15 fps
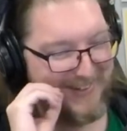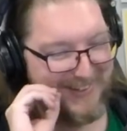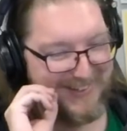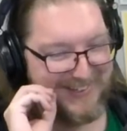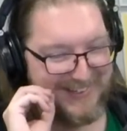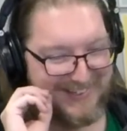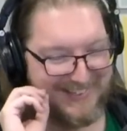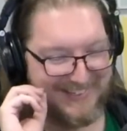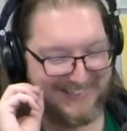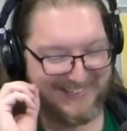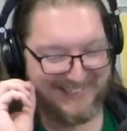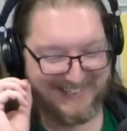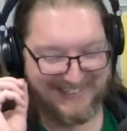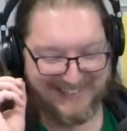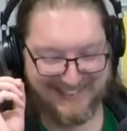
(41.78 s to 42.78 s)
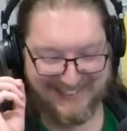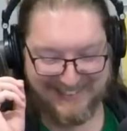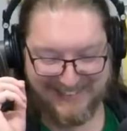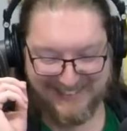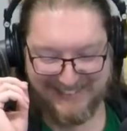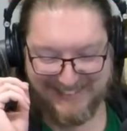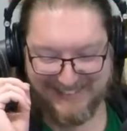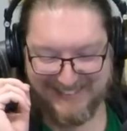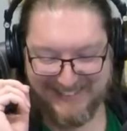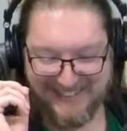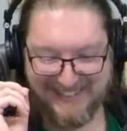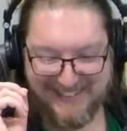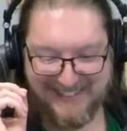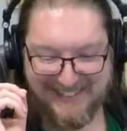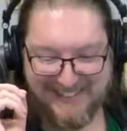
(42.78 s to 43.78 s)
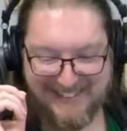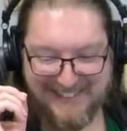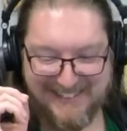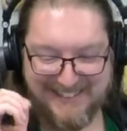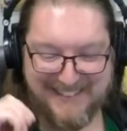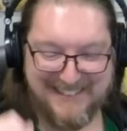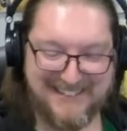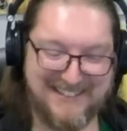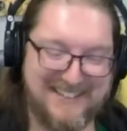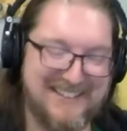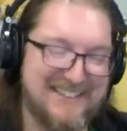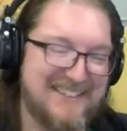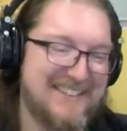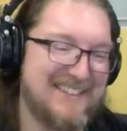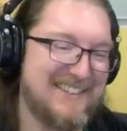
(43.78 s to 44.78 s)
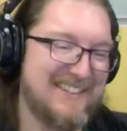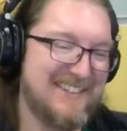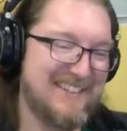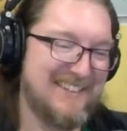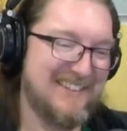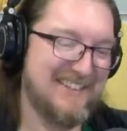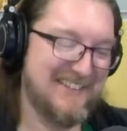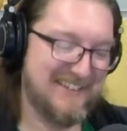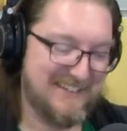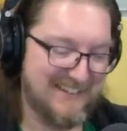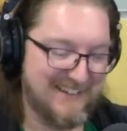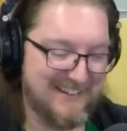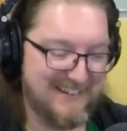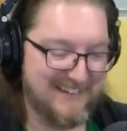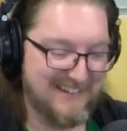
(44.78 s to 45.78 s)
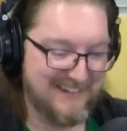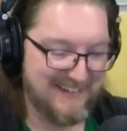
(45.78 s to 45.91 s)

The person shown says nothing.